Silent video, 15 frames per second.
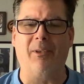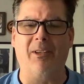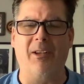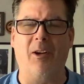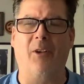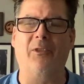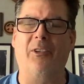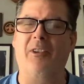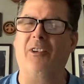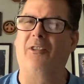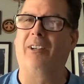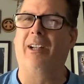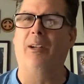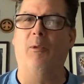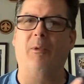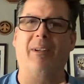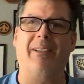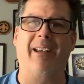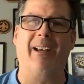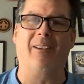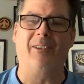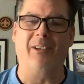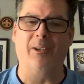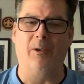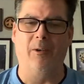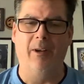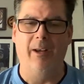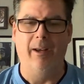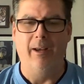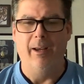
and then all of a sudden they just kind of went downhill.